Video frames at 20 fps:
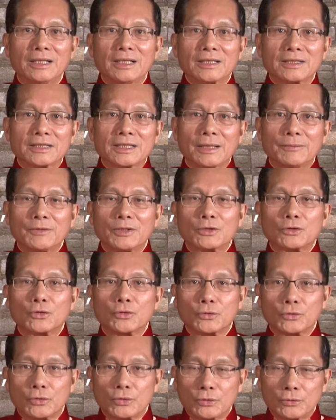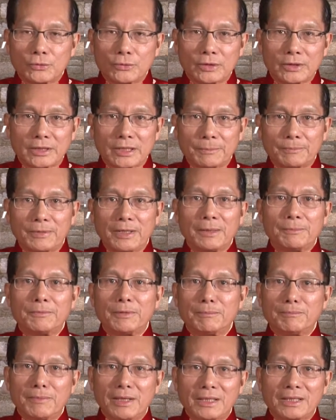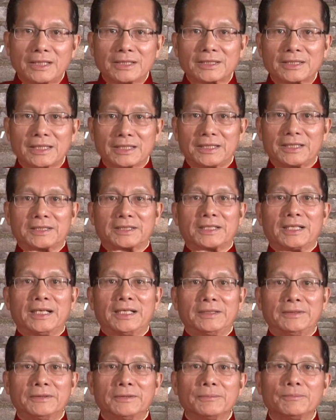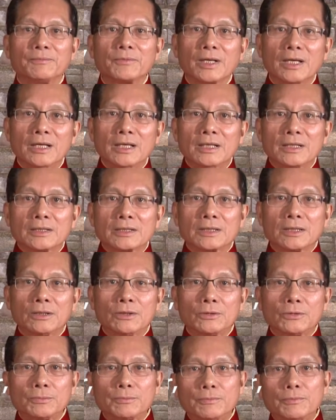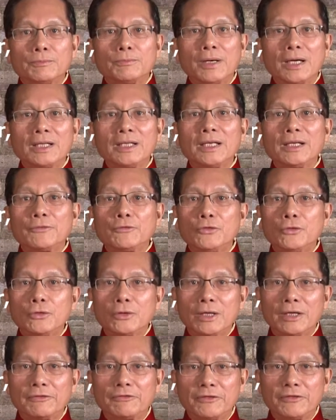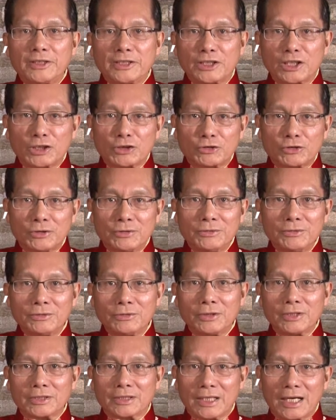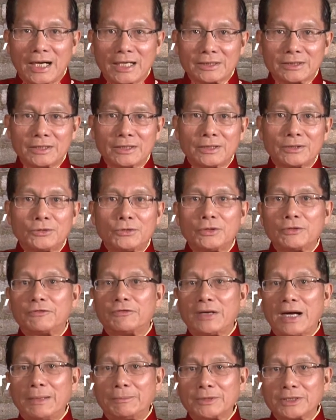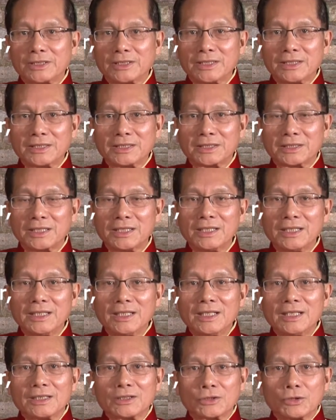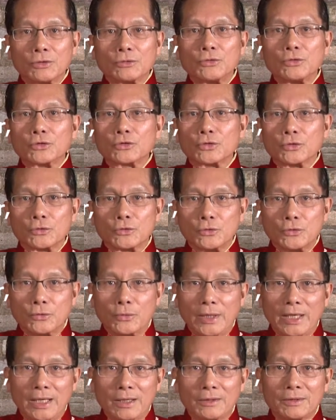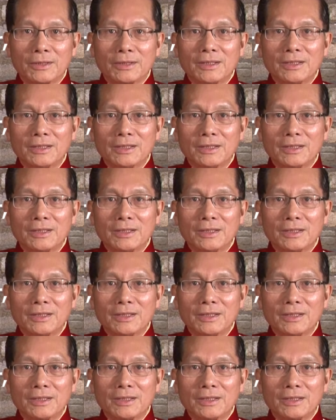something to do with the blood, but mainly sickness sign. So, but if you are a physician, you're a doctor, you're a pharmacist, so you should do well.